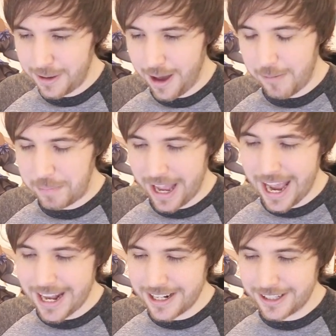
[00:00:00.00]
A
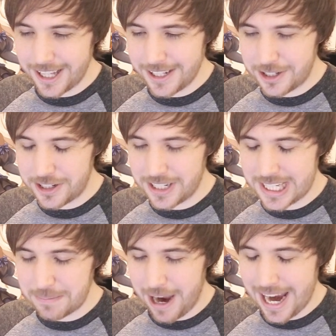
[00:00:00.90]
pen, and then she's
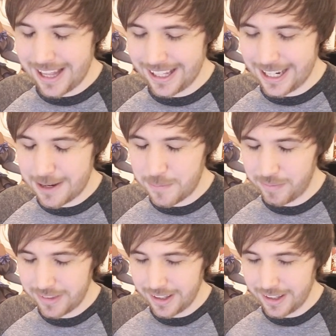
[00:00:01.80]
smiling.